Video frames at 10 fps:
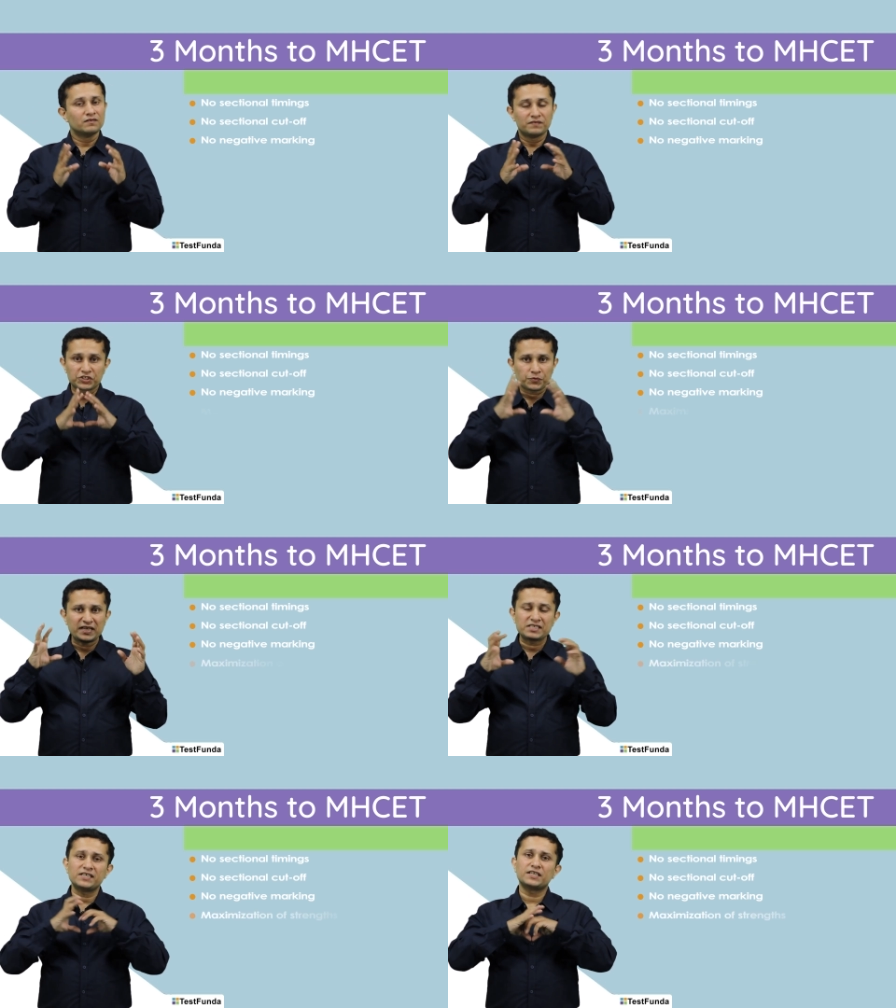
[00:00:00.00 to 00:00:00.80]
which
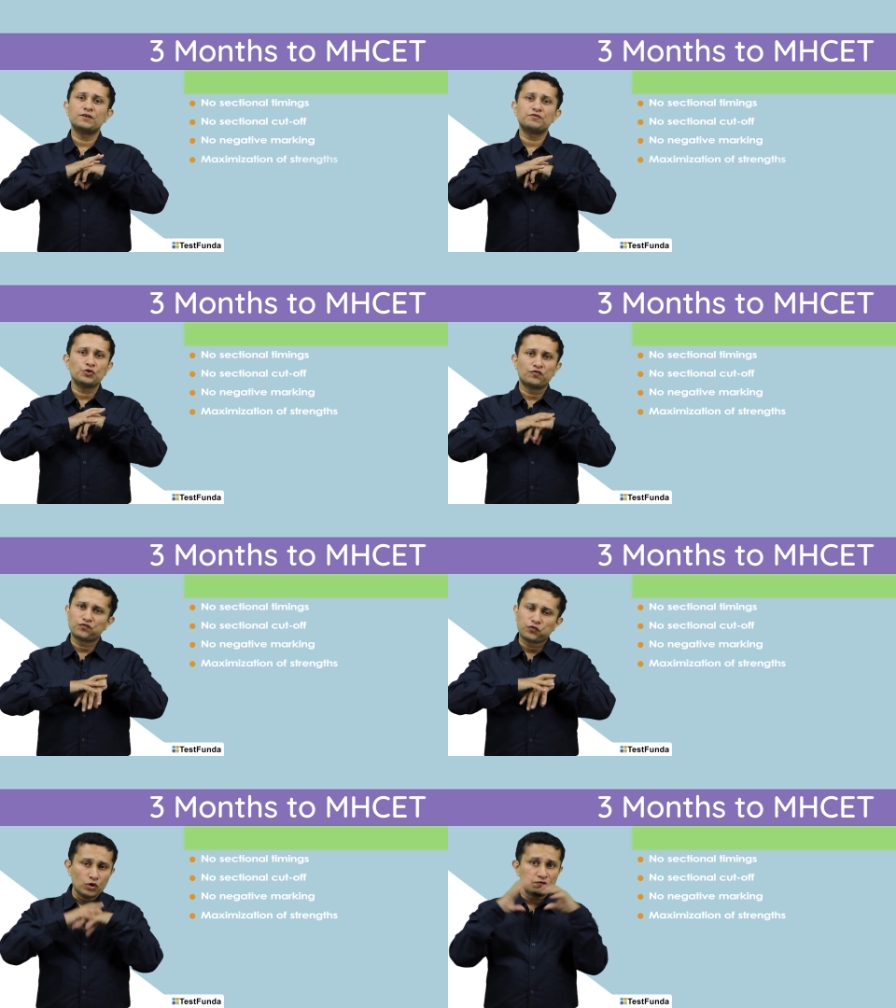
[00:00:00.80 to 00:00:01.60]
means it gives you
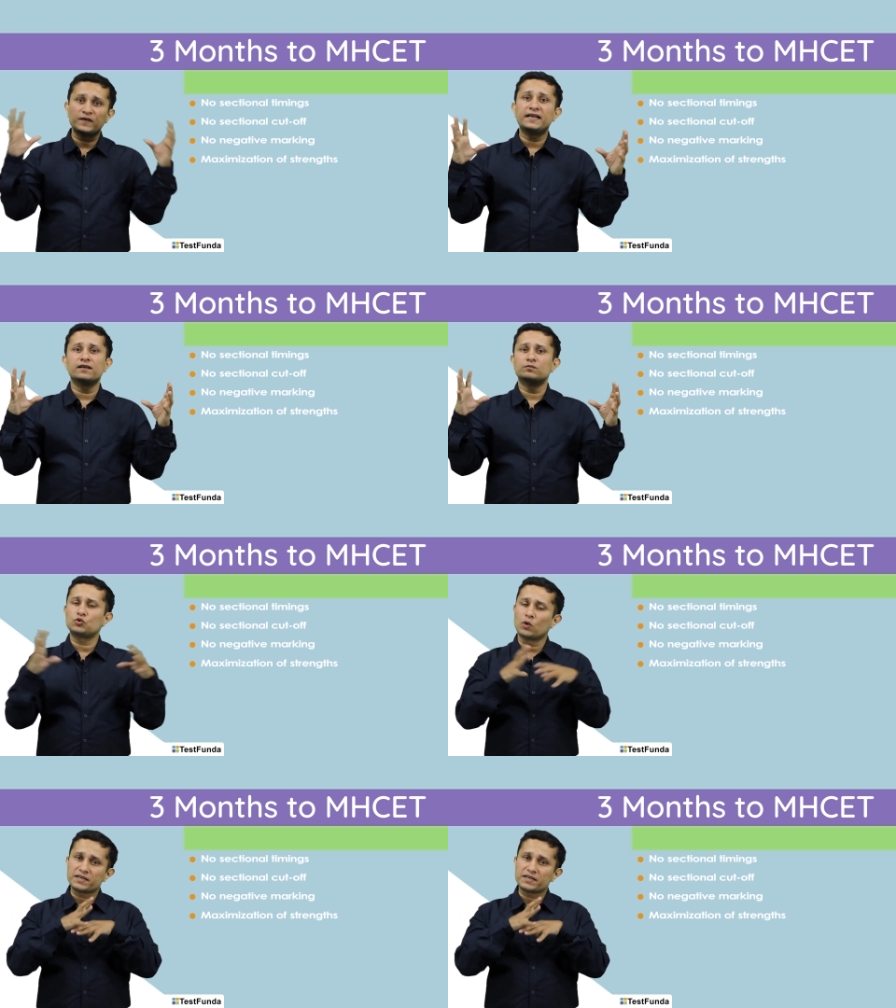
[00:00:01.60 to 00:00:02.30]
full freedom to